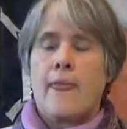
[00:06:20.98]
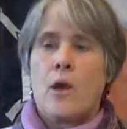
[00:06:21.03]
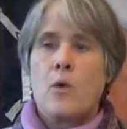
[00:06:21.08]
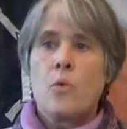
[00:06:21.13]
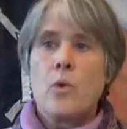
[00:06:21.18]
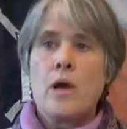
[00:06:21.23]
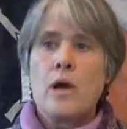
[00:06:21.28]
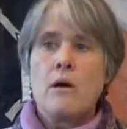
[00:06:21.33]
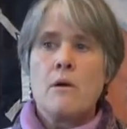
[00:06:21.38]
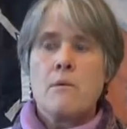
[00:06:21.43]

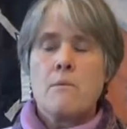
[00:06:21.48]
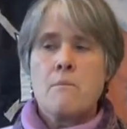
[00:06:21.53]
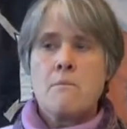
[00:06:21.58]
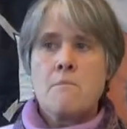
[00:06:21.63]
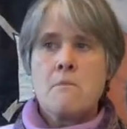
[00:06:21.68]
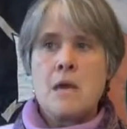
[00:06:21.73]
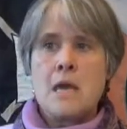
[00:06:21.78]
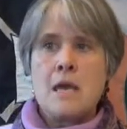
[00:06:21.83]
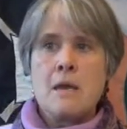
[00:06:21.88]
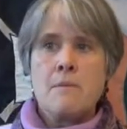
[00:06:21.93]
Well,
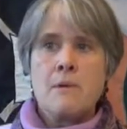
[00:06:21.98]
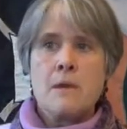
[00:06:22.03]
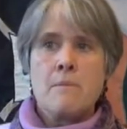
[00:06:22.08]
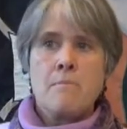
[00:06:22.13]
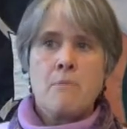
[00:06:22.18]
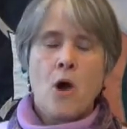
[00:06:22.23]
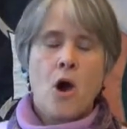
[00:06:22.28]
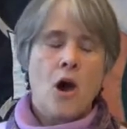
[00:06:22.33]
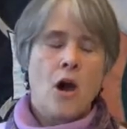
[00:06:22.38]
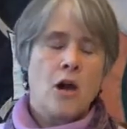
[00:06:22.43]
maybe
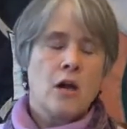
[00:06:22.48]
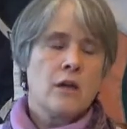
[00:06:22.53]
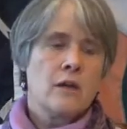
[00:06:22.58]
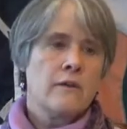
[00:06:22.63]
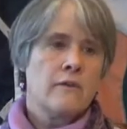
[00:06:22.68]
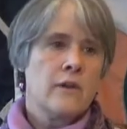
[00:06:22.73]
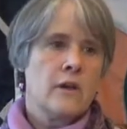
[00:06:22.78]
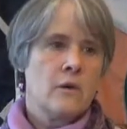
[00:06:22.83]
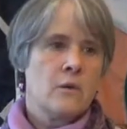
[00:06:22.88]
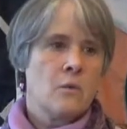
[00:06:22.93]
part
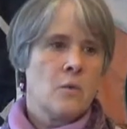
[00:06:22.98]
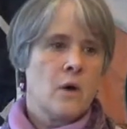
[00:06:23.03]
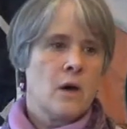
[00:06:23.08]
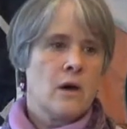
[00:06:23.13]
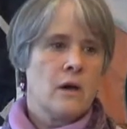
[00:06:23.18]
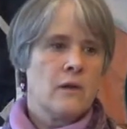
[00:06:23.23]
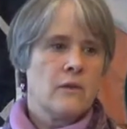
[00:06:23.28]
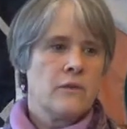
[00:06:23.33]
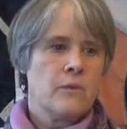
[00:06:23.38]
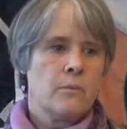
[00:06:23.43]
of it
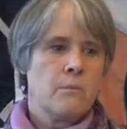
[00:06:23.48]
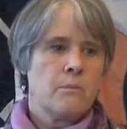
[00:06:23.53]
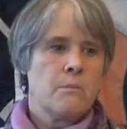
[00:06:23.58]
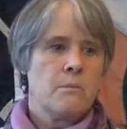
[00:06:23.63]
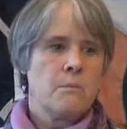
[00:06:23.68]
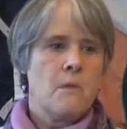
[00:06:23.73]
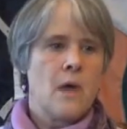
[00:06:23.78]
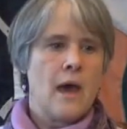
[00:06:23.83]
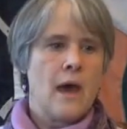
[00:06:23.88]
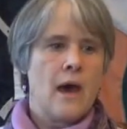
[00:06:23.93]
was
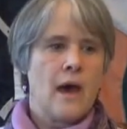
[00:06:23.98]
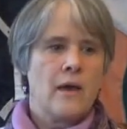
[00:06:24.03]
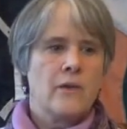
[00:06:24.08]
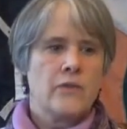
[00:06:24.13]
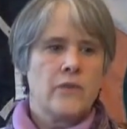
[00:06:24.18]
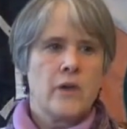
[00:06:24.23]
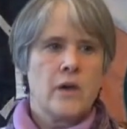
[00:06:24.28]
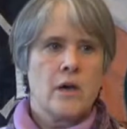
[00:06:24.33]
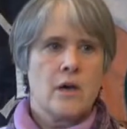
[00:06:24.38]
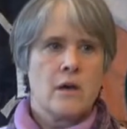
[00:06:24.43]

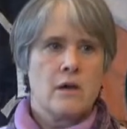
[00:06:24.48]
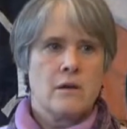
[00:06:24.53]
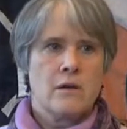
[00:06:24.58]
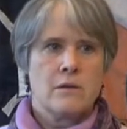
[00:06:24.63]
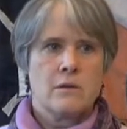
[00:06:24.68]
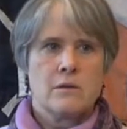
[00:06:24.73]
as a